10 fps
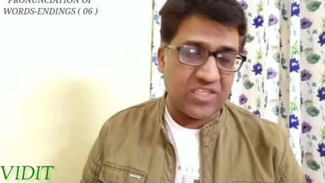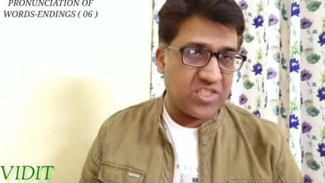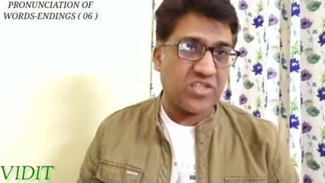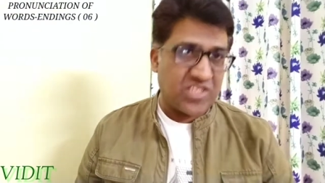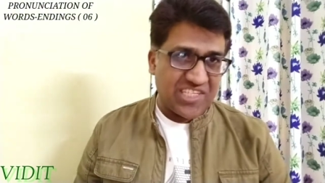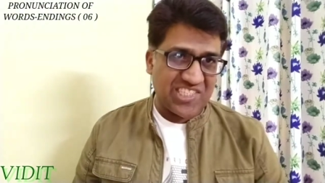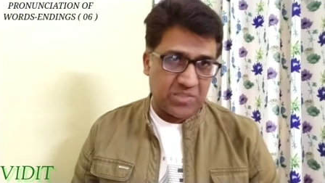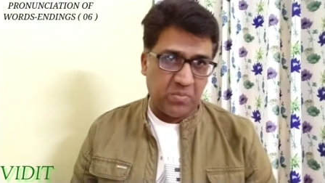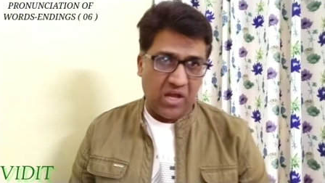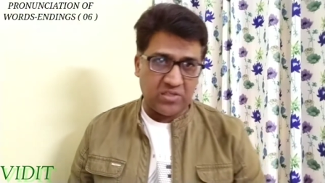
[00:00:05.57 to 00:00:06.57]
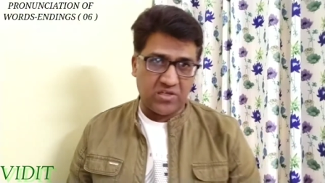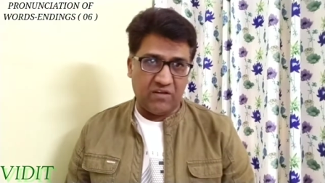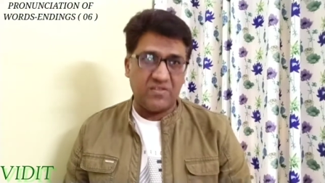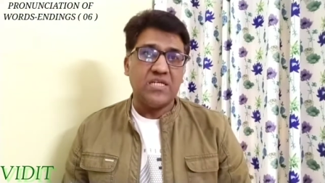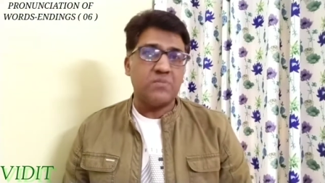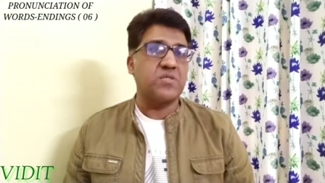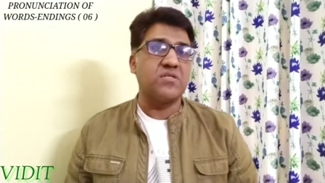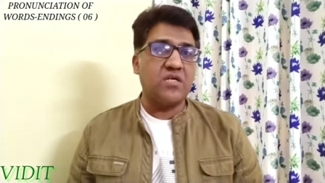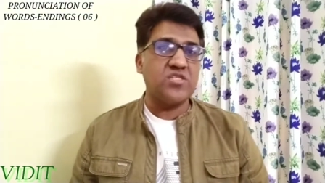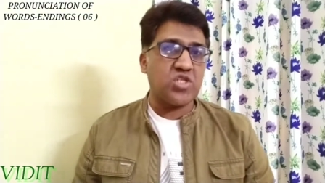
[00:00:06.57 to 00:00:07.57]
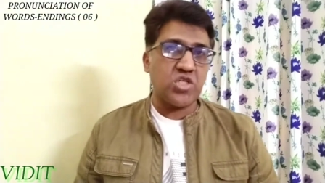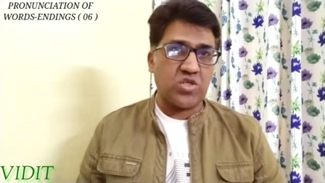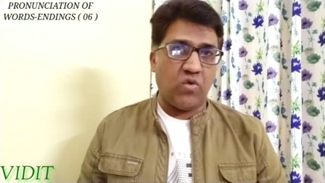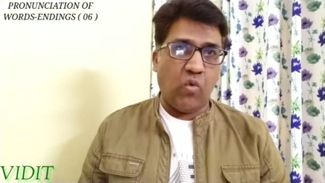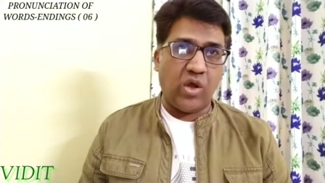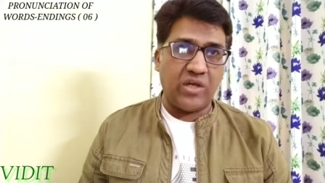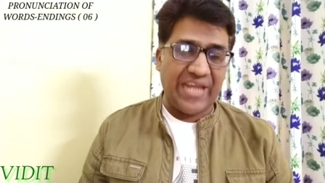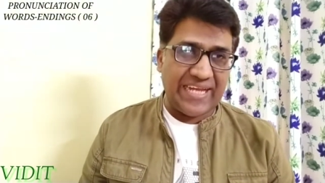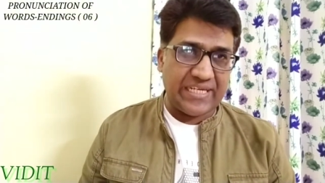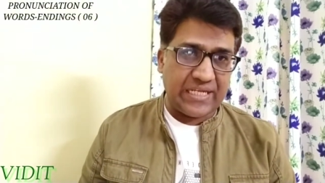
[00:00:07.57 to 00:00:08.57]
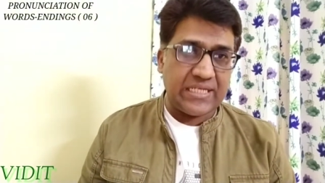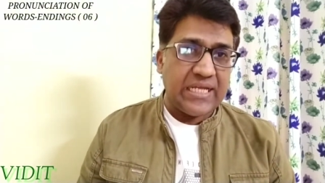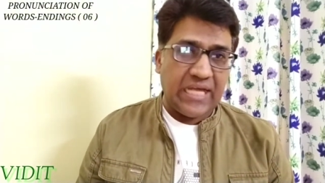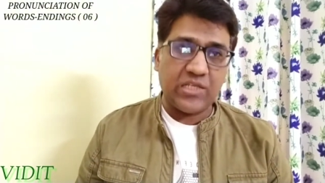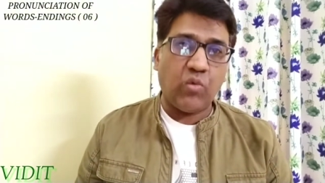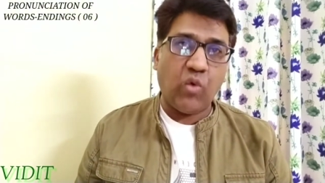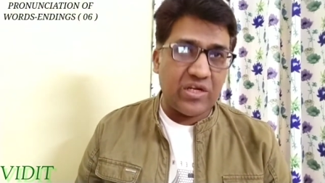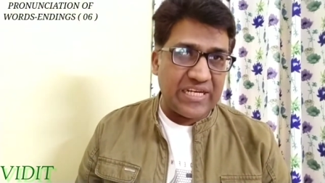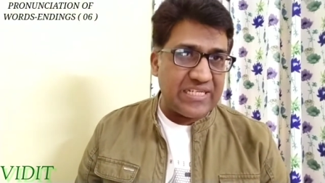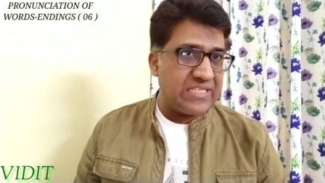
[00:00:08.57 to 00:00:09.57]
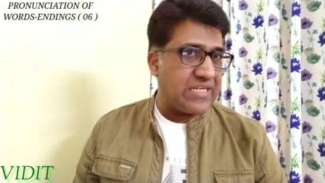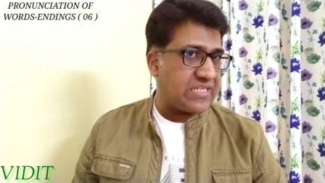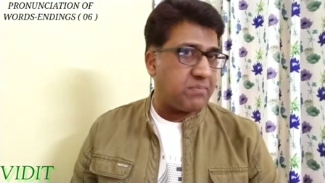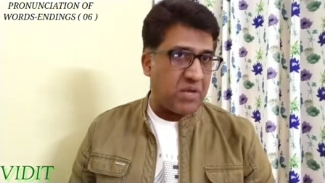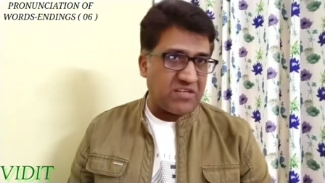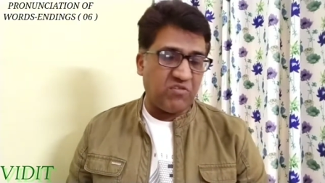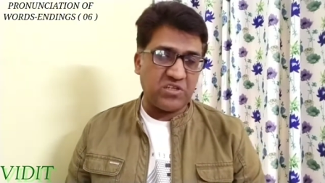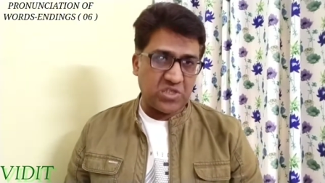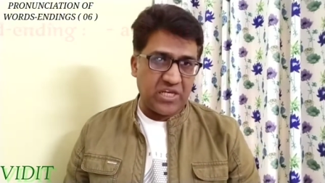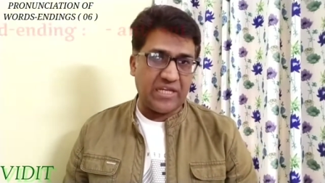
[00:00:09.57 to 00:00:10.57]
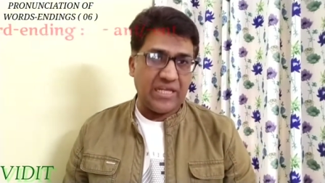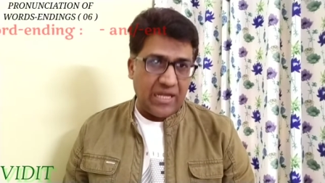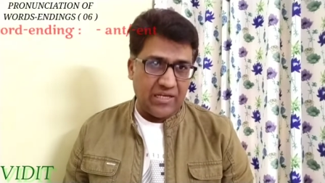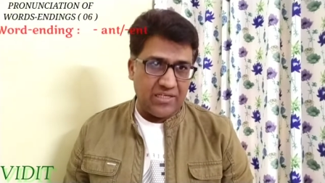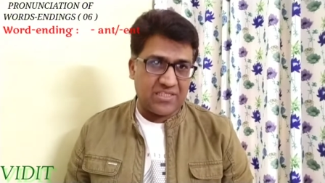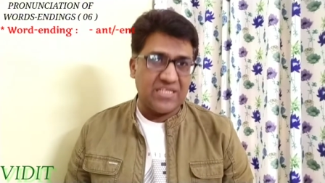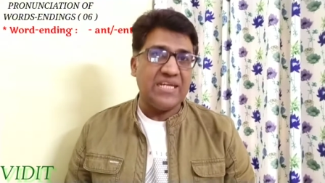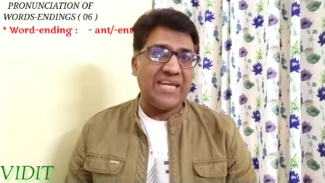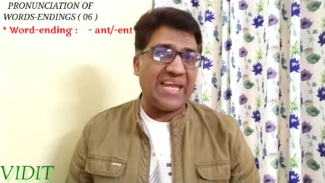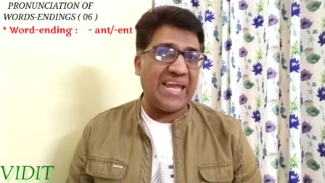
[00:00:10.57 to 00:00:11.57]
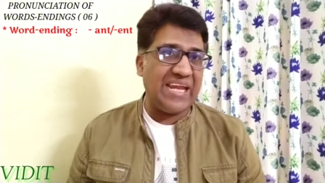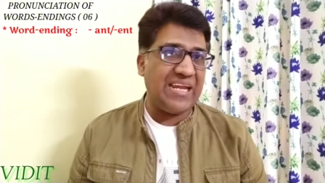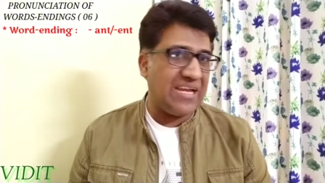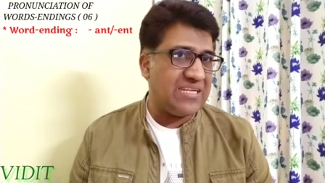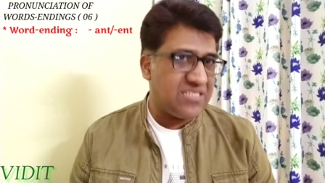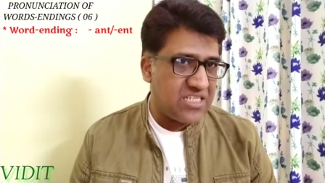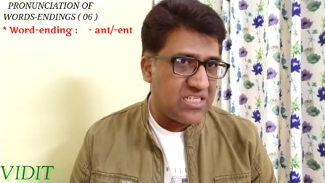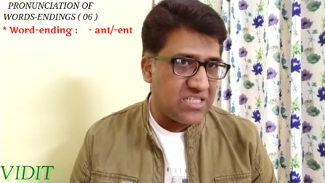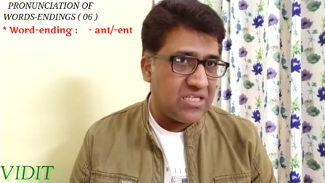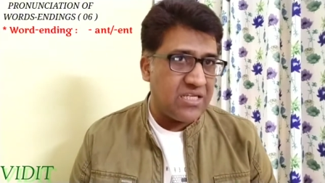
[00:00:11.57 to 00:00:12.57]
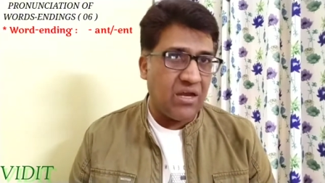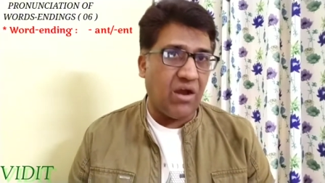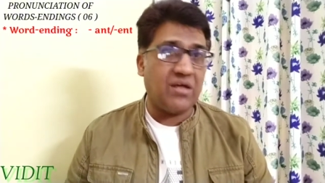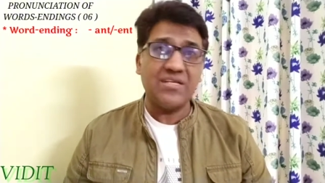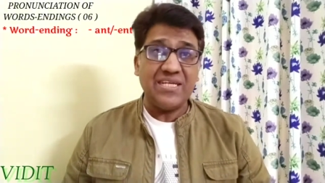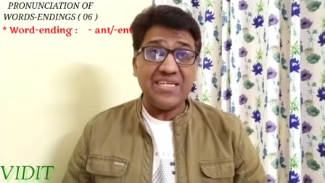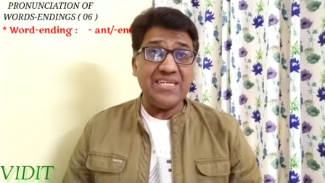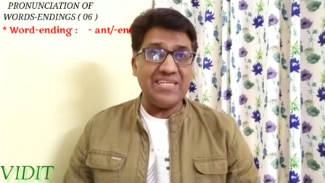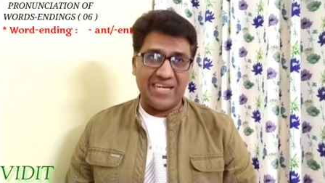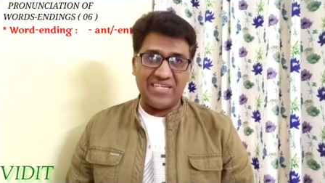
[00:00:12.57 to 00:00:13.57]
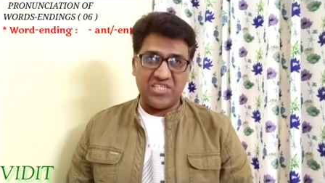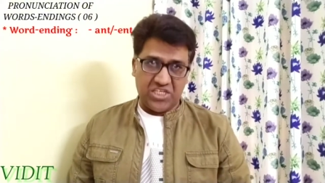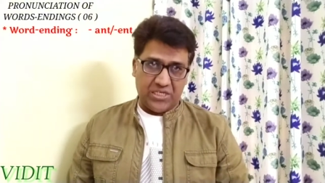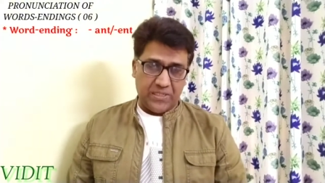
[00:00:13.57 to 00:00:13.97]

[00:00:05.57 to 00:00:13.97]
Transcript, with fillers: This is the sixth part of pronunciation of word ending, and the word ending that I picked for today is ANT or ENT.